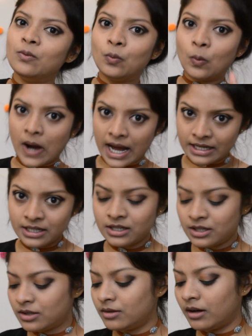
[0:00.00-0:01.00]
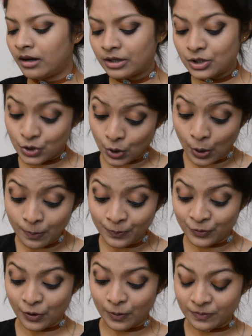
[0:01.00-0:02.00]
one top
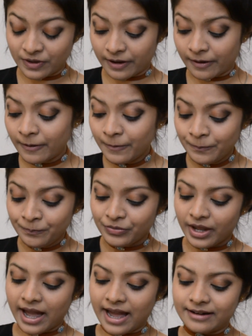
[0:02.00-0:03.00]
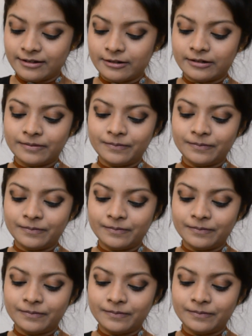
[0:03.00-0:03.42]
from there, and